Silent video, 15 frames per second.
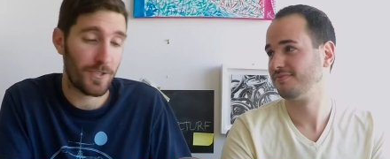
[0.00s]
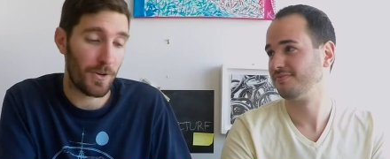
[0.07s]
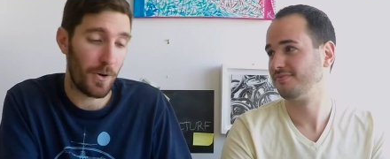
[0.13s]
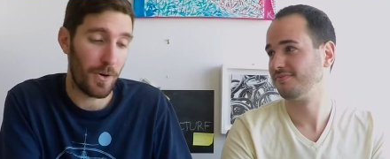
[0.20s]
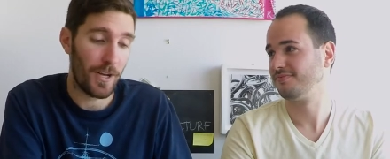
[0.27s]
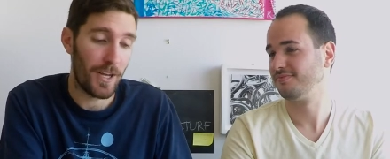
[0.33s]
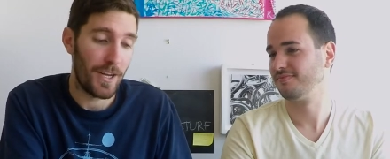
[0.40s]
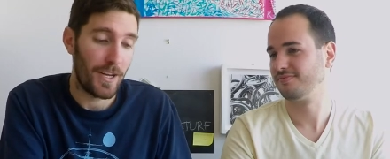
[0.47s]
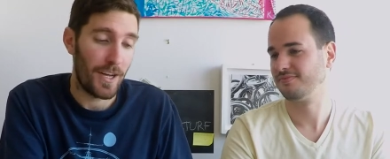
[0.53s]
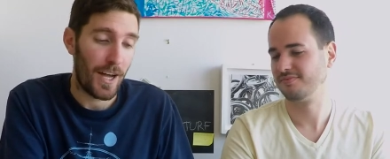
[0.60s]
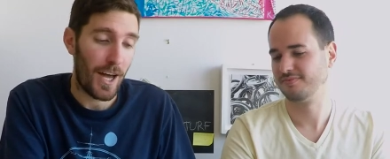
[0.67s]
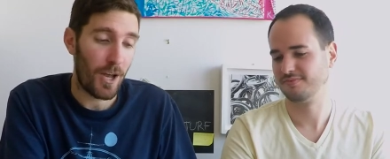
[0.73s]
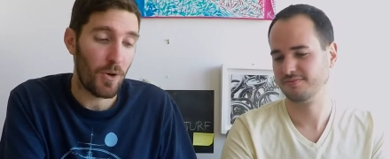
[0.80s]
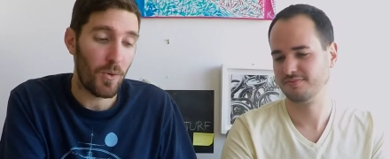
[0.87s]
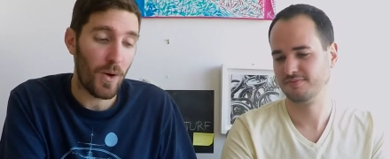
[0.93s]
Speaker 1: So
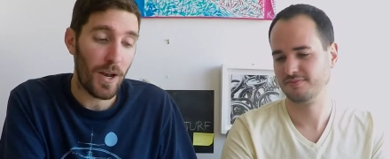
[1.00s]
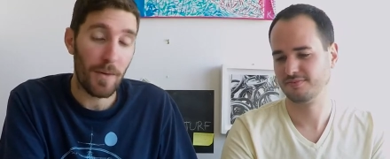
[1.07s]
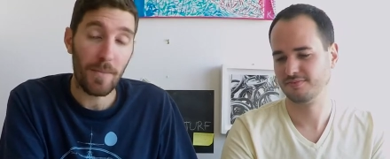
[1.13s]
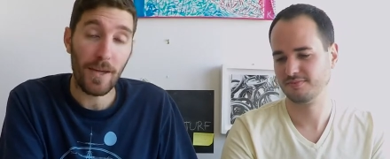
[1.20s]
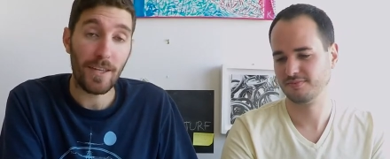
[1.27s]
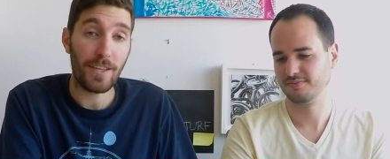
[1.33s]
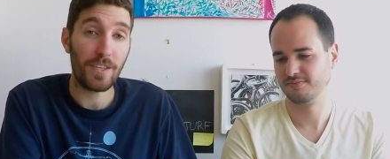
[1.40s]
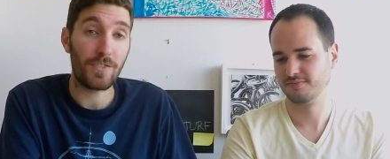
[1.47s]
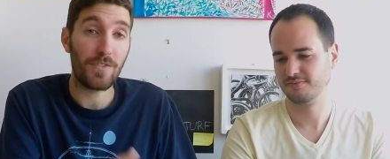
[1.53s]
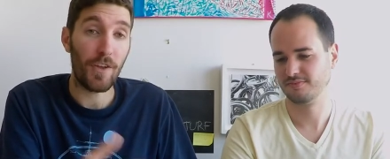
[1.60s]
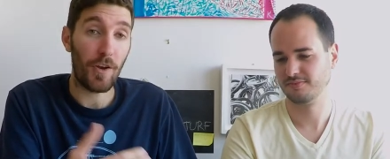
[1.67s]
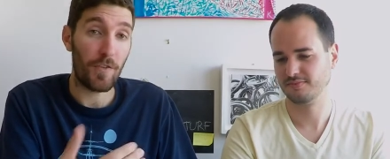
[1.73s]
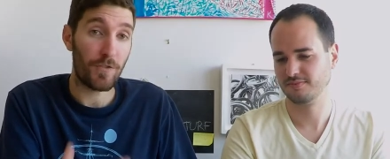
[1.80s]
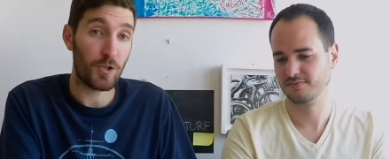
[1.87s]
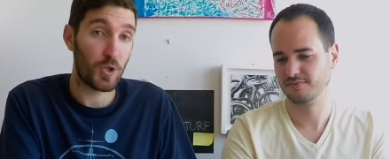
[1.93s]
I don't want to make this
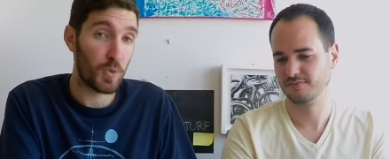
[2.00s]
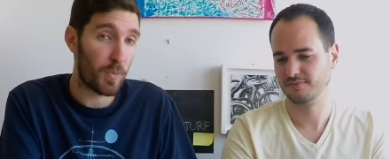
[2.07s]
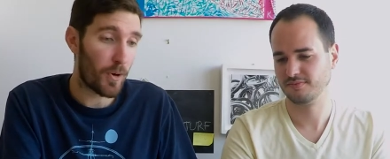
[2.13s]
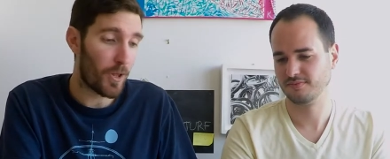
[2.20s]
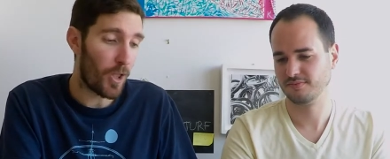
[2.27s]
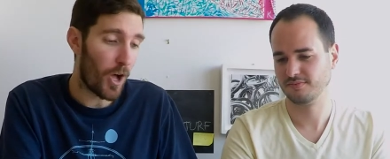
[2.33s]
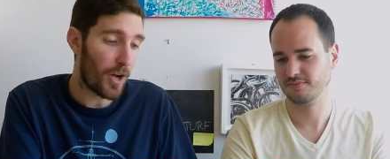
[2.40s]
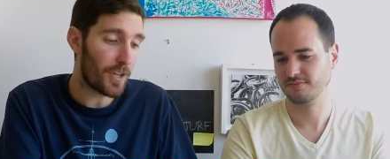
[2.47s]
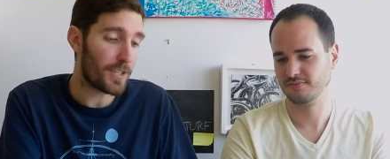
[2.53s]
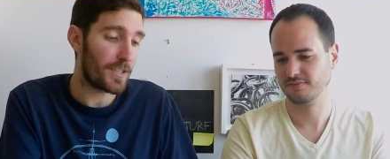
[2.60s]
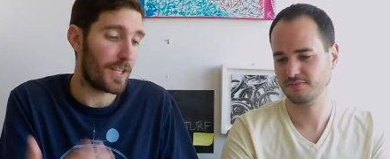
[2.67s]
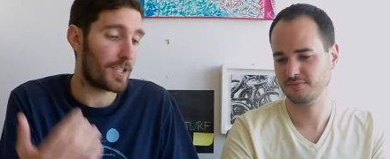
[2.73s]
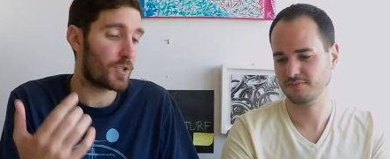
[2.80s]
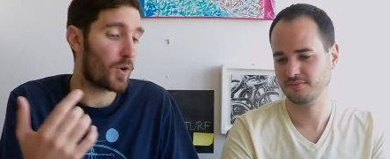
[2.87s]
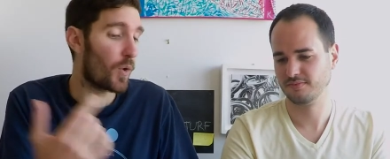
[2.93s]
video super long.
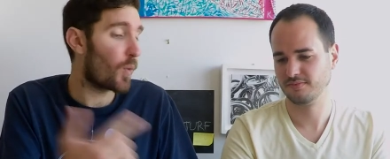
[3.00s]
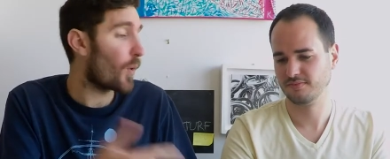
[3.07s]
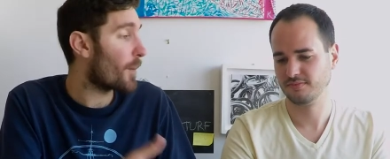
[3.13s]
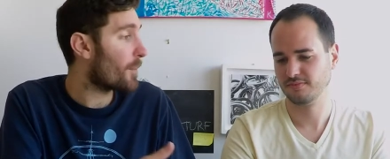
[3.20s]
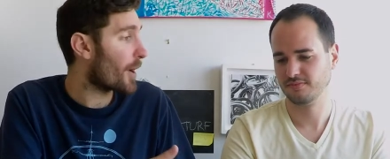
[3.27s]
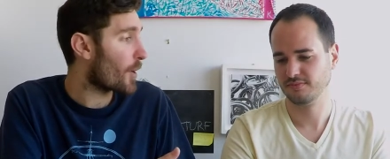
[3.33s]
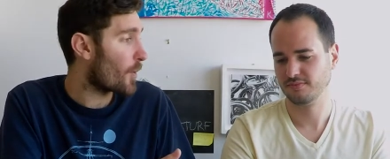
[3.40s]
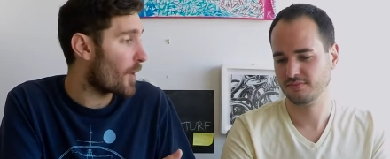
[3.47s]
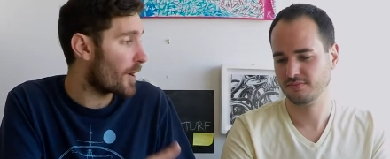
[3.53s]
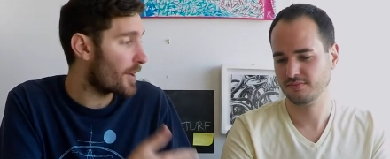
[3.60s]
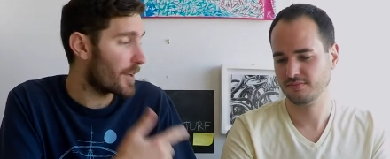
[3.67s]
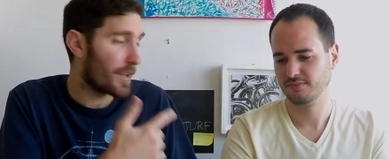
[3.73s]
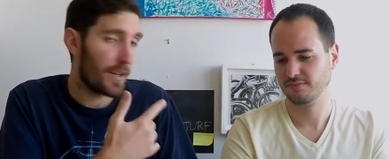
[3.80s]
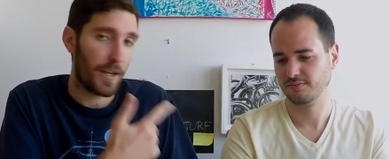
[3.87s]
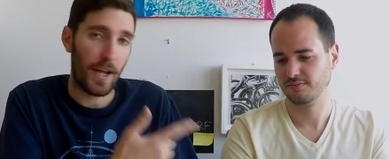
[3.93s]
Let's go one by
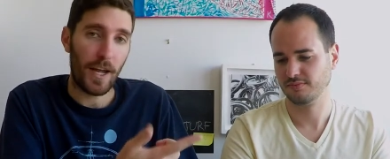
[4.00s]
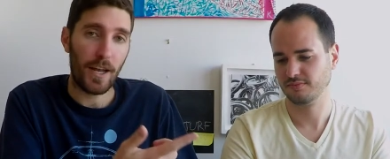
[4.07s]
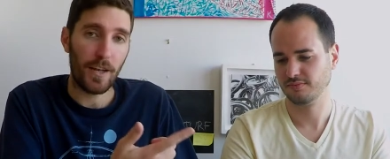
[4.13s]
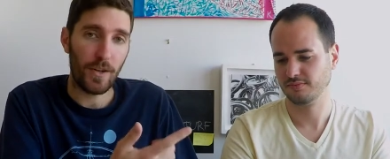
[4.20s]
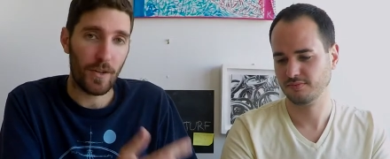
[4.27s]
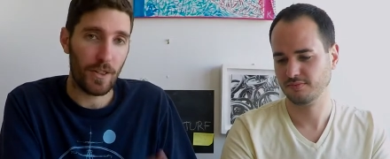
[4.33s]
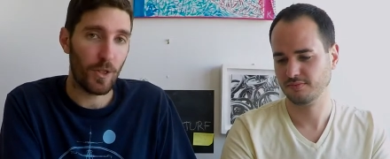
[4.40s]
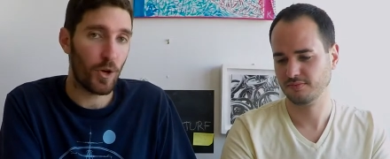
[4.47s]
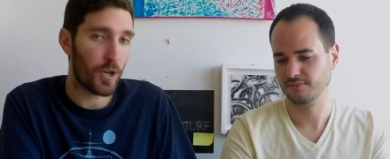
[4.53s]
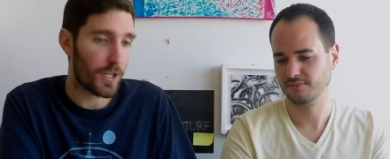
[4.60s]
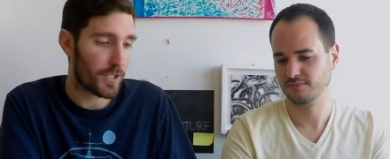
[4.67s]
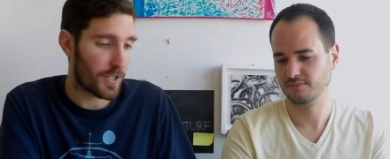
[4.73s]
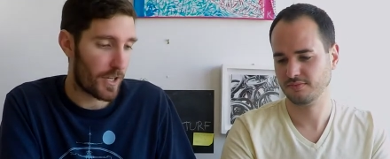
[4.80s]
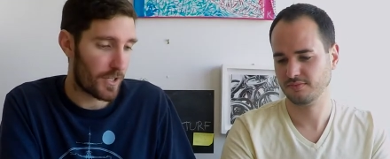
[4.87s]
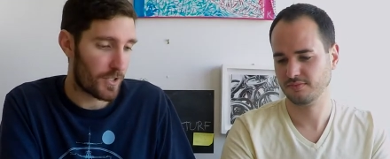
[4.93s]
one, and Luke
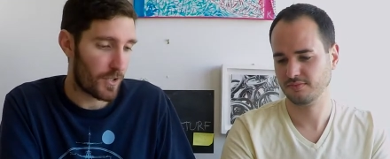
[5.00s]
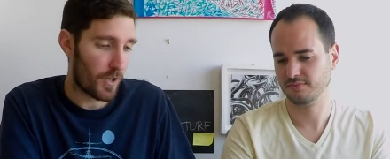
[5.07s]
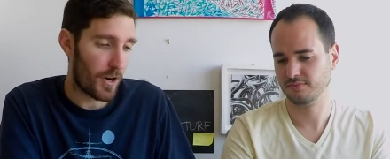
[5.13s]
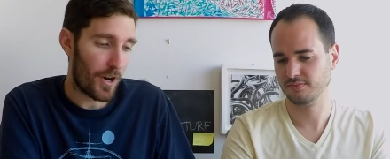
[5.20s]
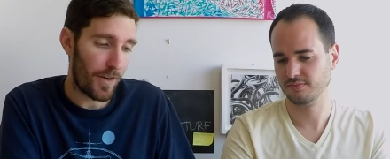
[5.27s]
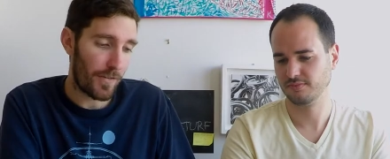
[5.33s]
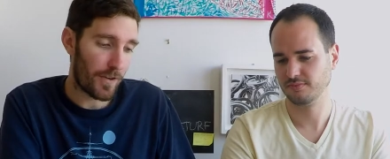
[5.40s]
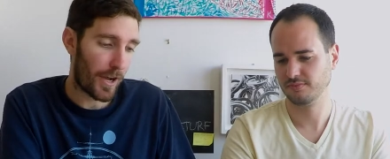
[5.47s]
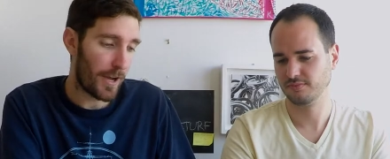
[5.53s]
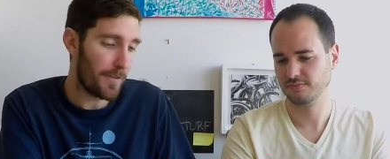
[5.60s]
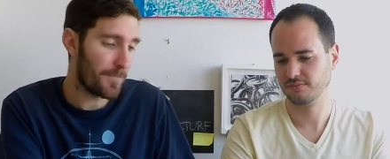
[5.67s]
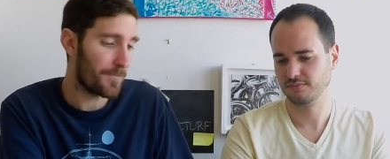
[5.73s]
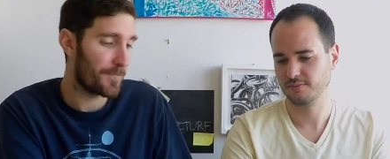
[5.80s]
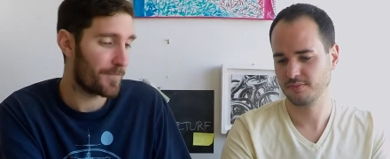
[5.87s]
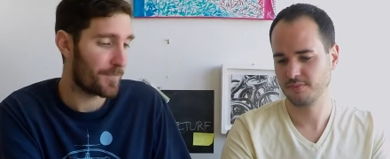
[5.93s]
is going to start it off,
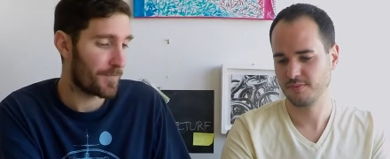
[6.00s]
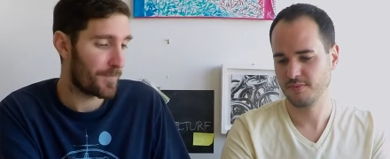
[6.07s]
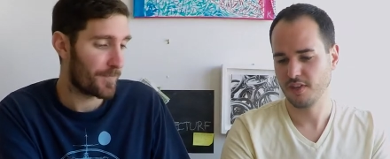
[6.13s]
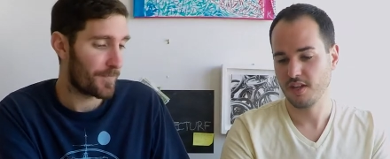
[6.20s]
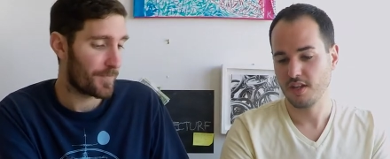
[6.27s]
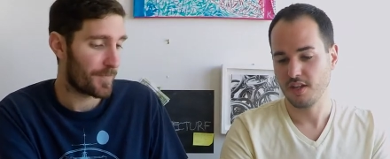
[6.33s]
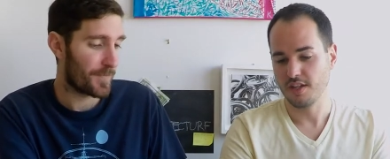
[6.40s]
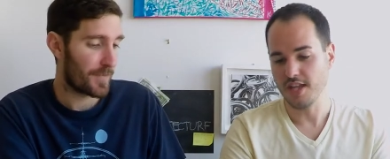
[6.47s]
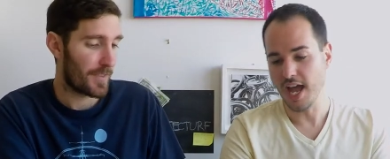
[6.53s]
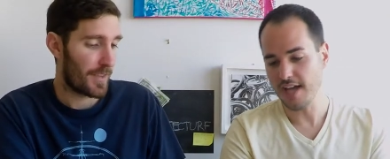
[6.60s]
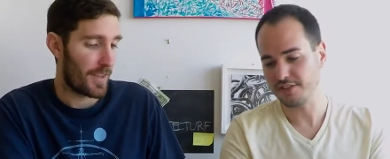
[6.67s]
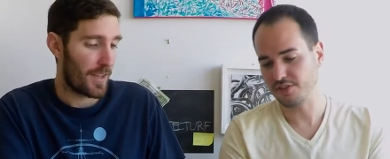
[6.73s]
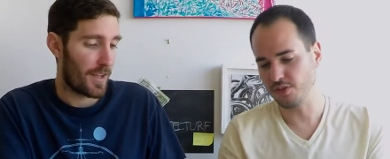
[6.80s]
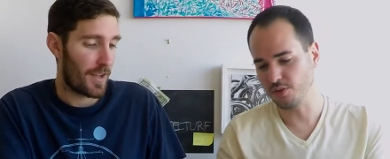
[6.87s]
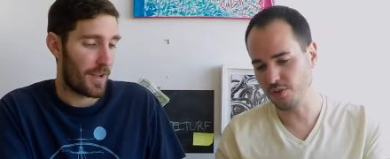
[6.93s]
okay?
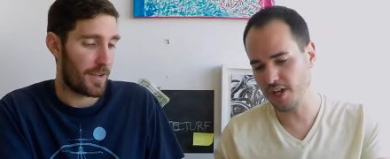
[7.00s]
Yeah, so